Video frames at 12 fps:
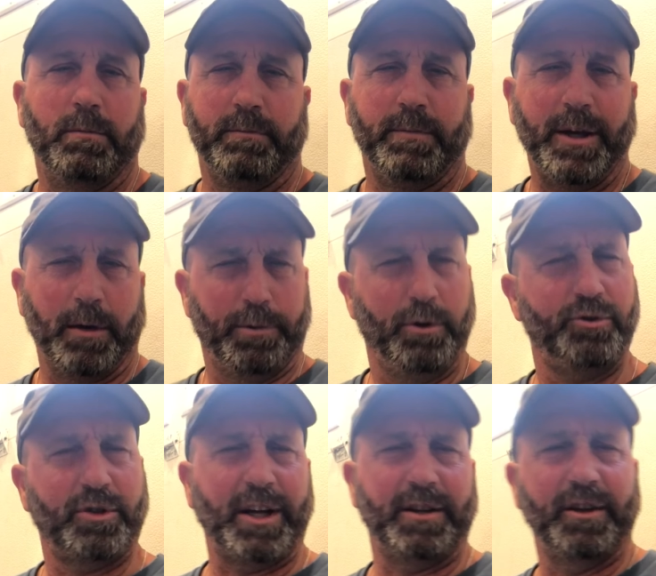I'm being
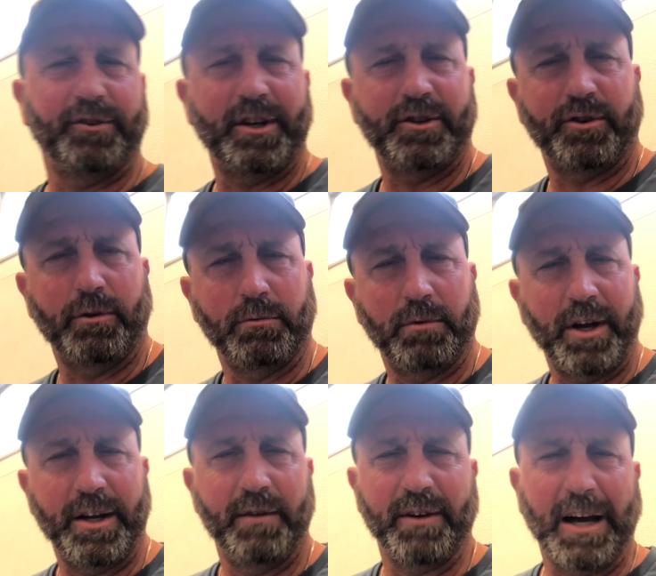abused like this. I
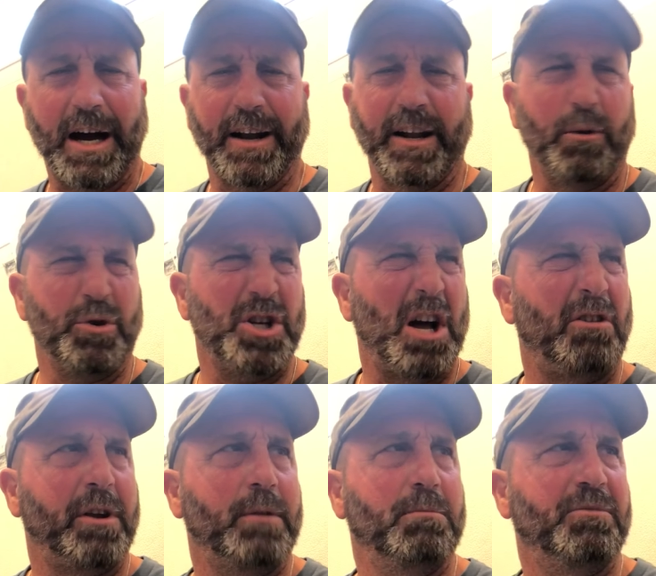never got it. I would yell
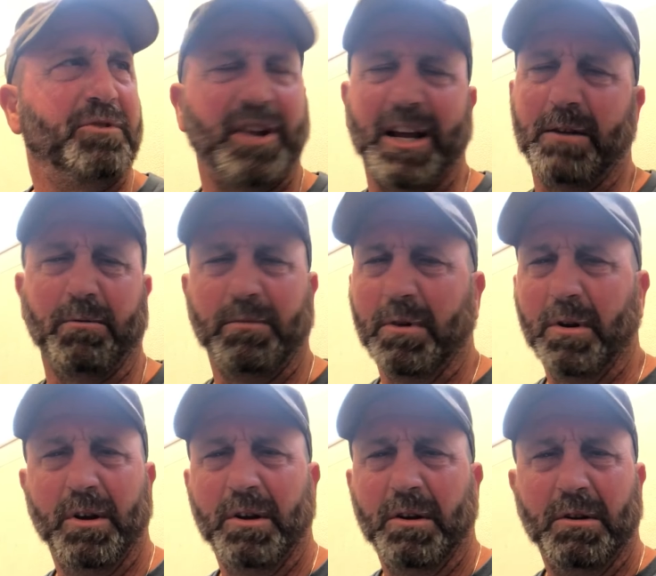at Him and say,
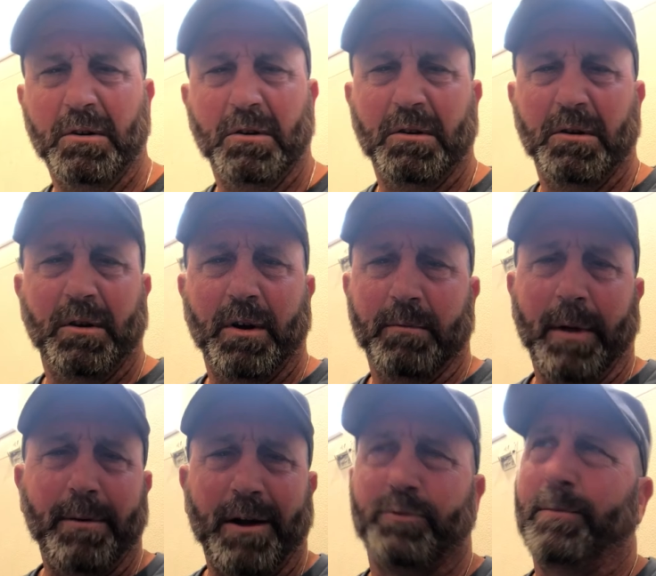
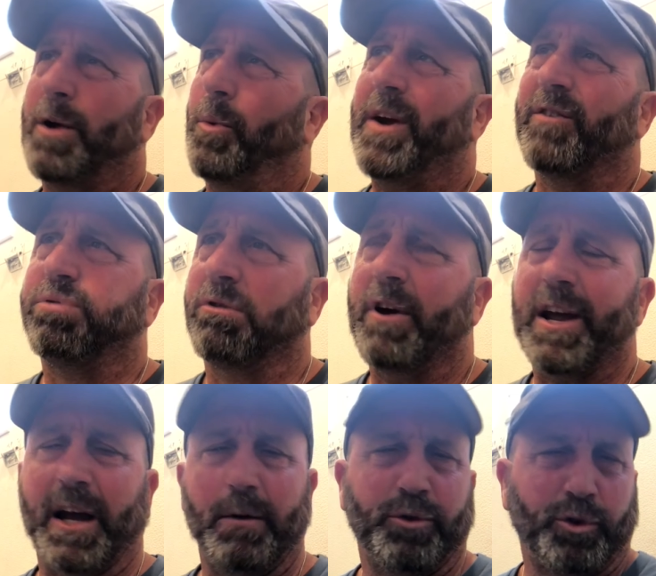maybe that was my way of
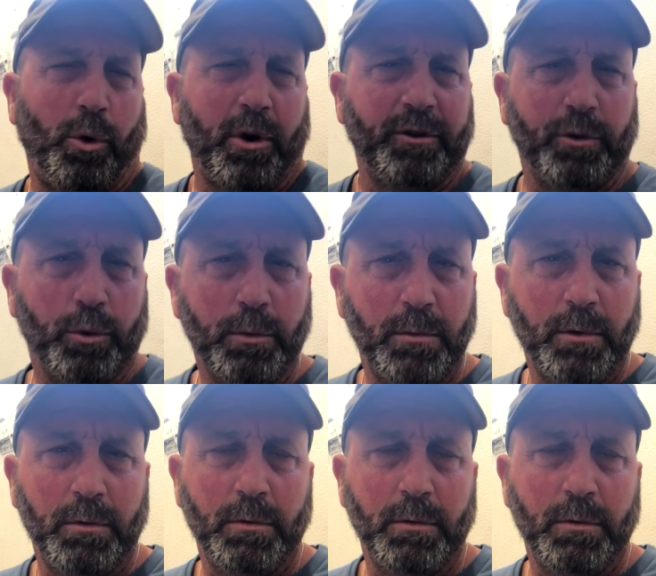praying. I was talking to Him,